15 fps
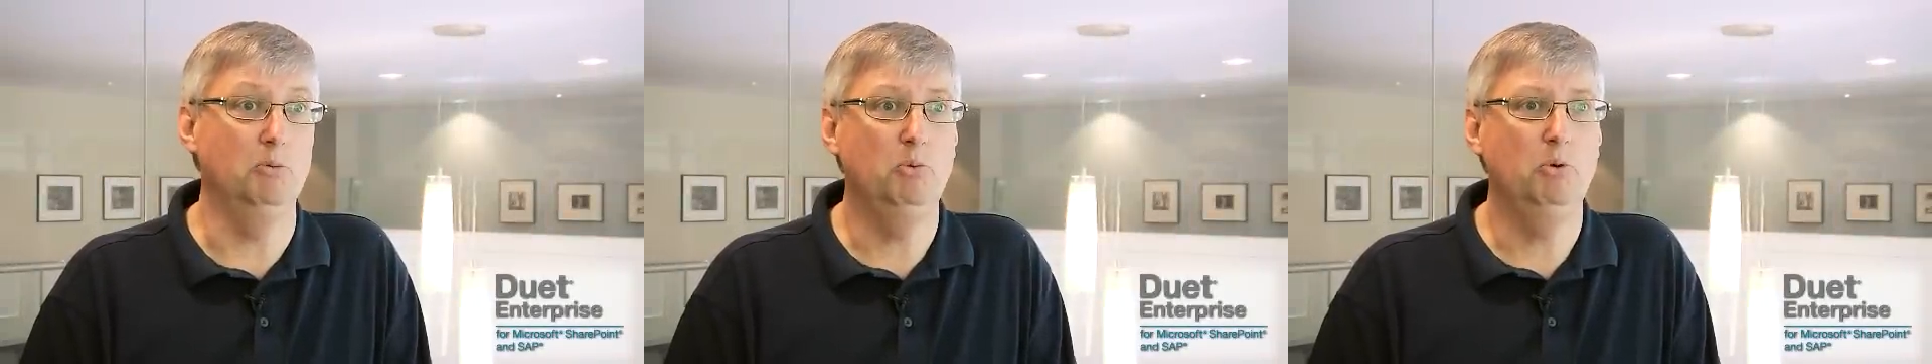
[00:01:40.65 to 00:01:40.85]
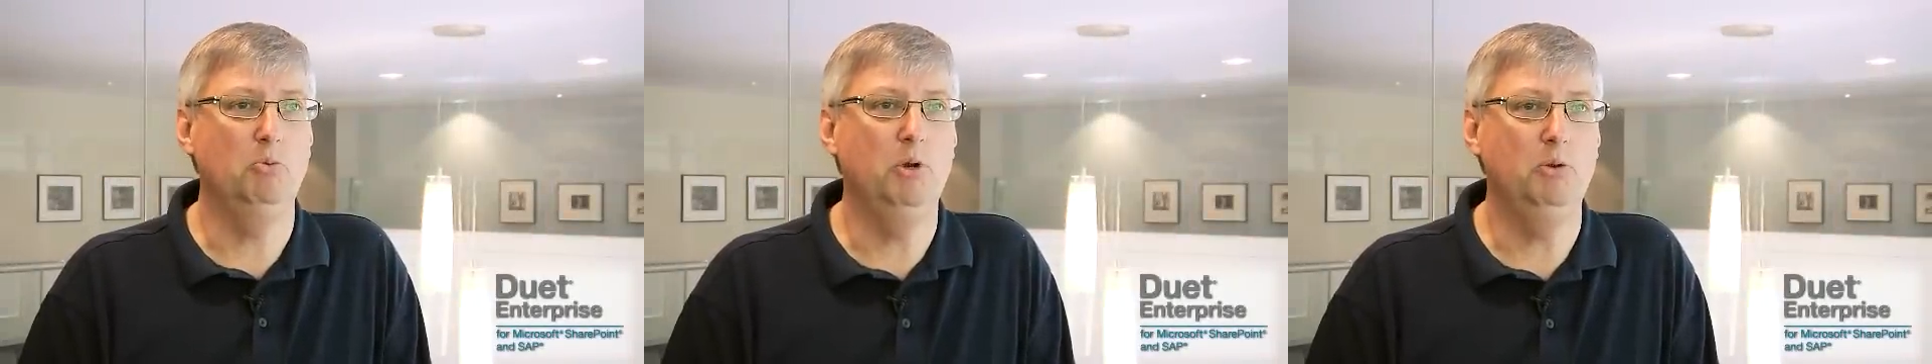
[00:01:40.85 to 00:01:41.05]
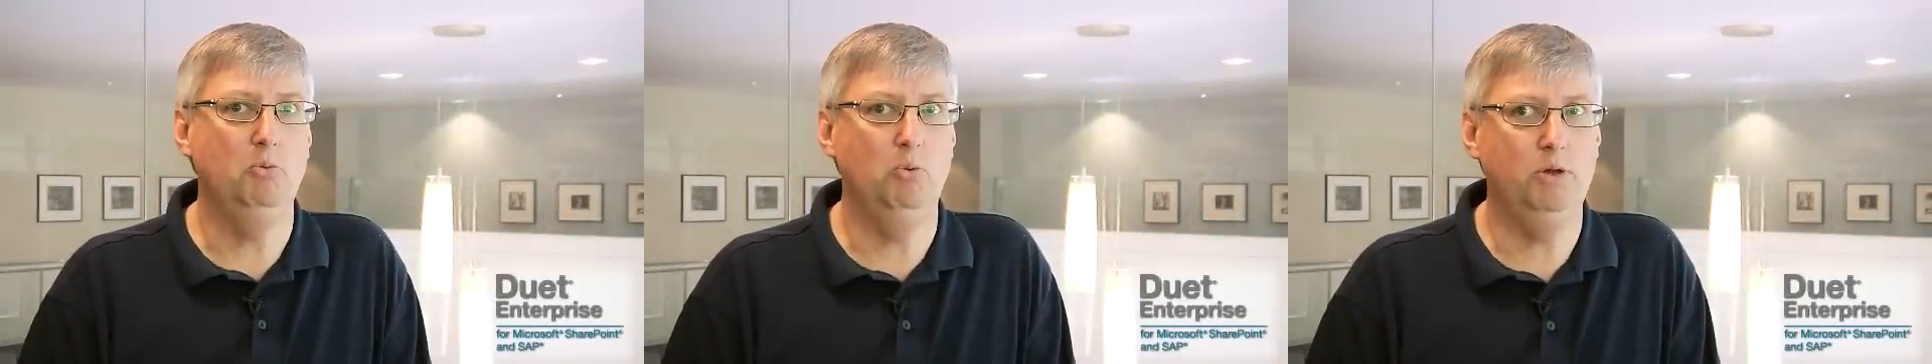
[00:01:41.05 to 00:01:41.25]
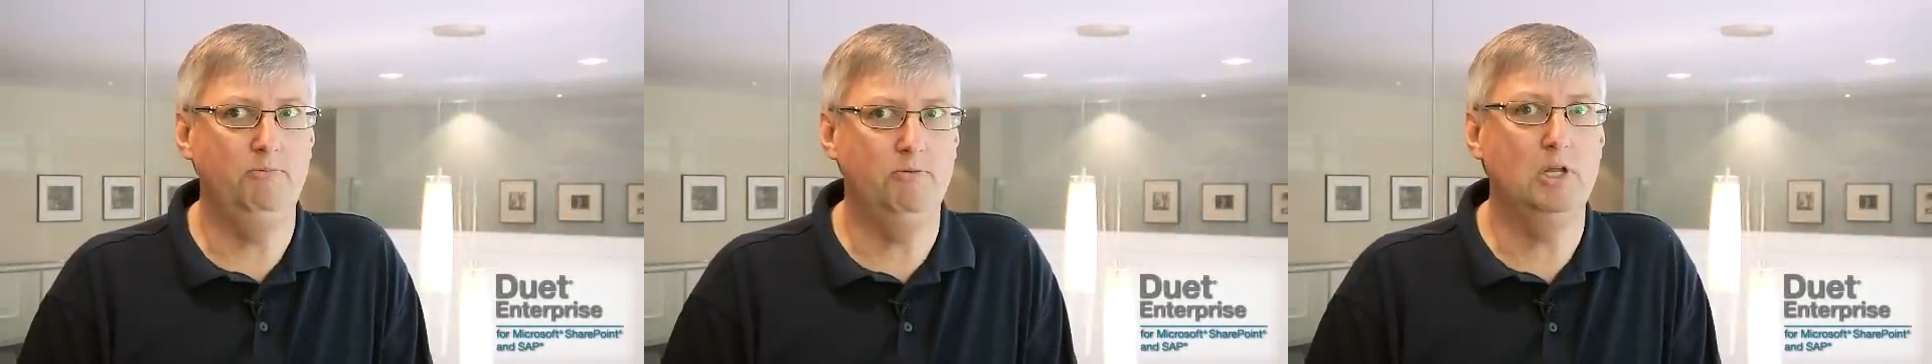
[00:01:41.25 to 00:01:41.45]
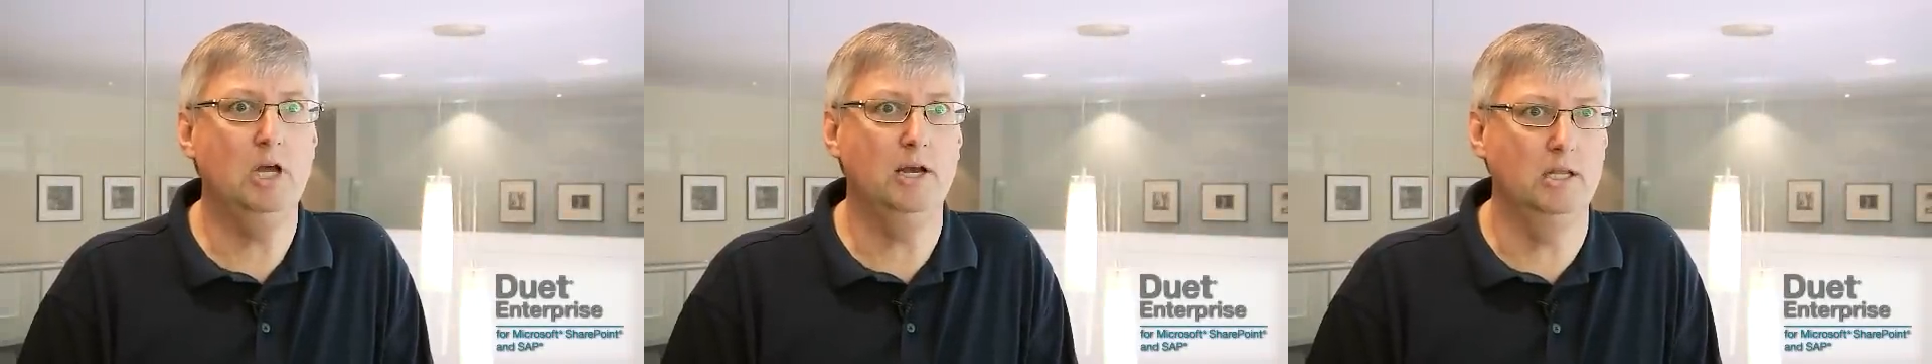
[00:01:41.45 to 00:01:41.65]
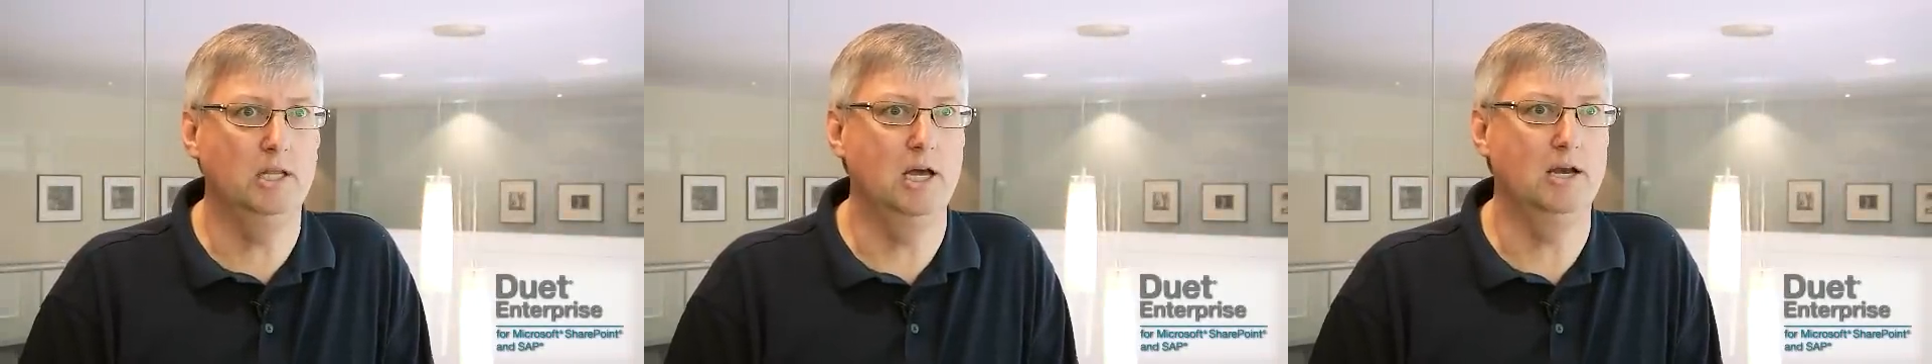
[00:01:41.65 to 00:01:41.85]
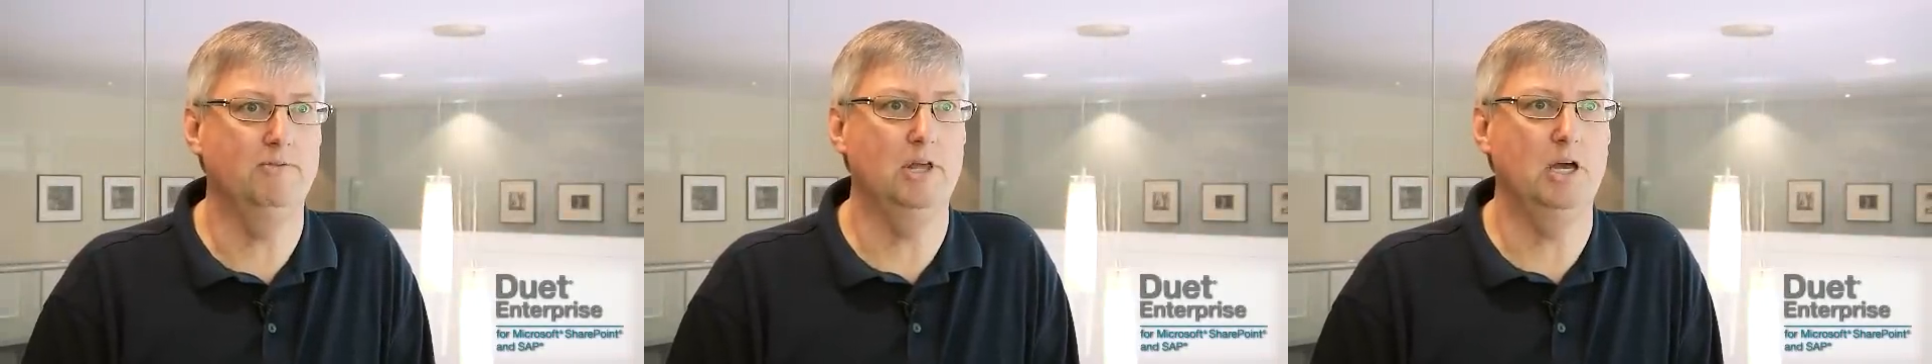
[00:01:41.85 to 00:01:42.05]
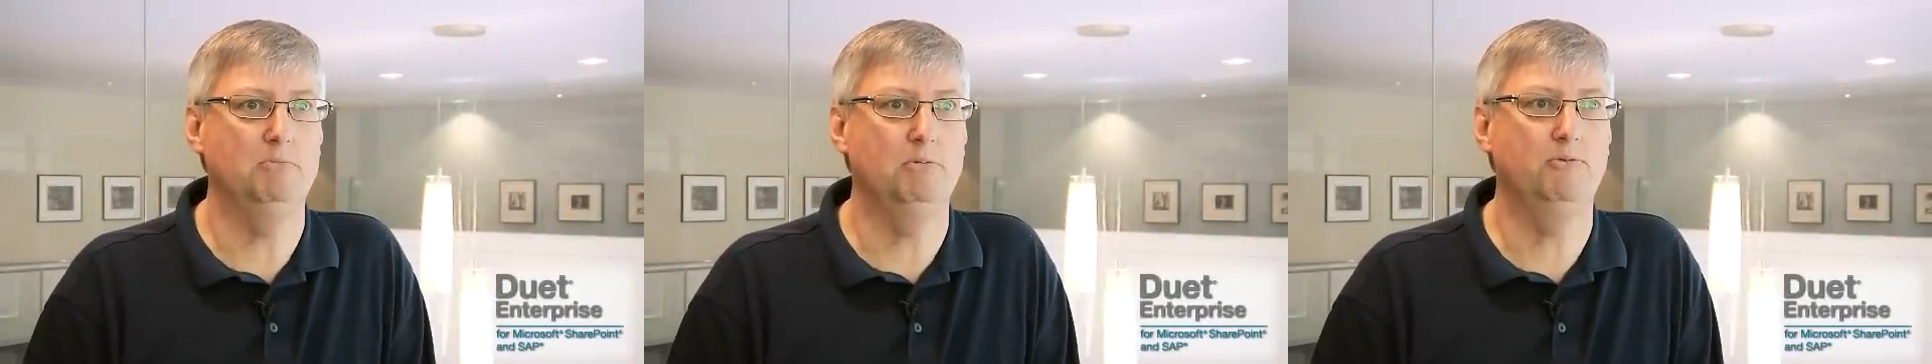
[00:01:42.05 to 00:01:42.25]
and we've done a lot
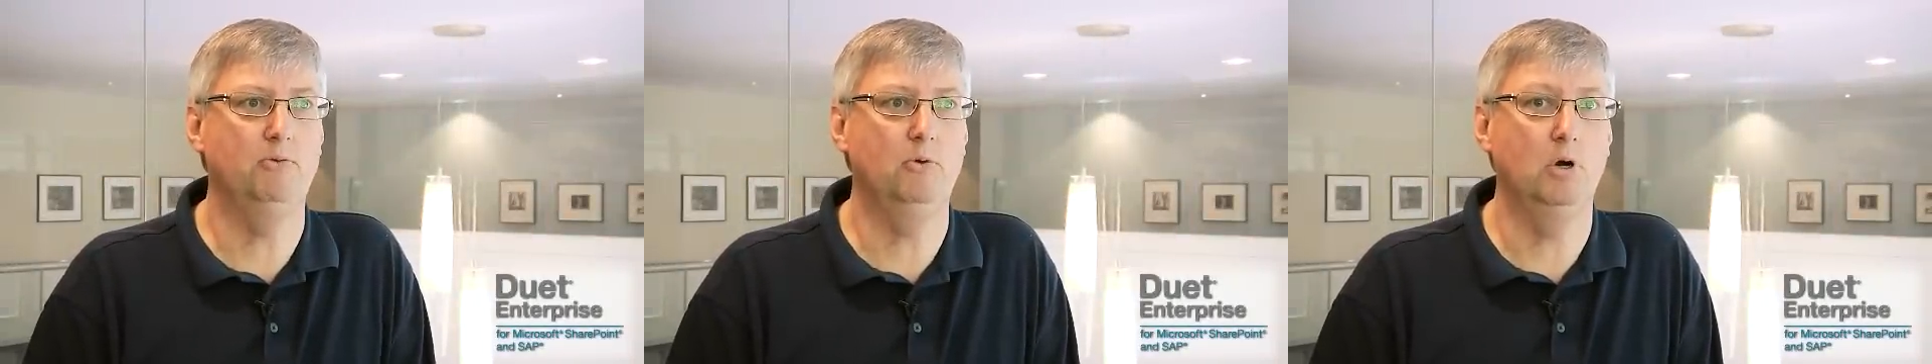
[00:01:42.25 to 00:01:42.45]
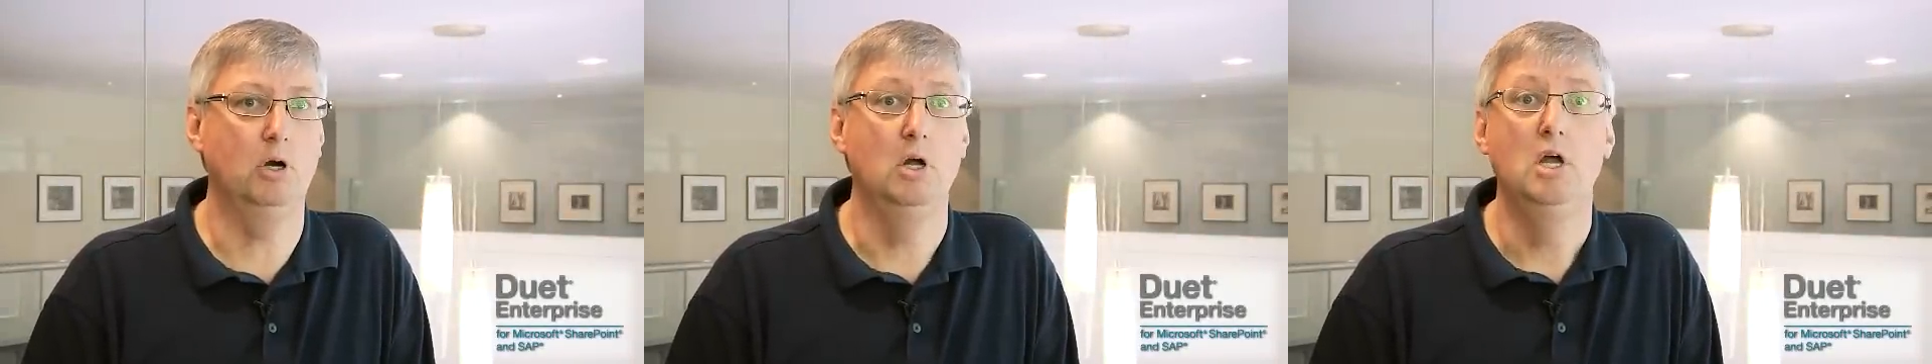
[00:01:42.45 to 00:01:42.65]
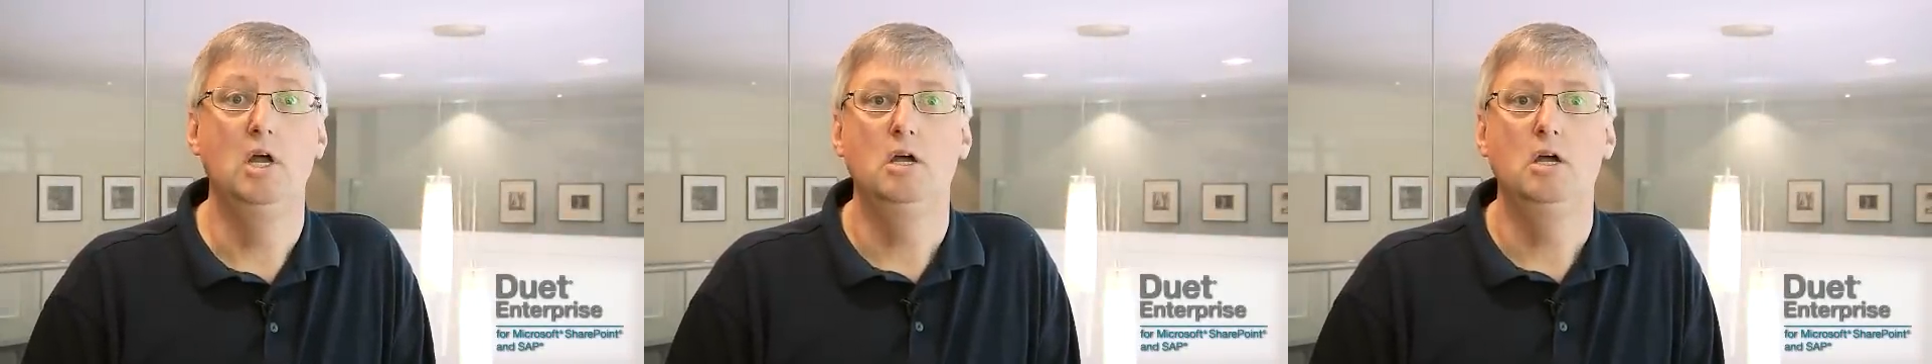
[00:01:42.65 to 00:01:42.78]
of that before.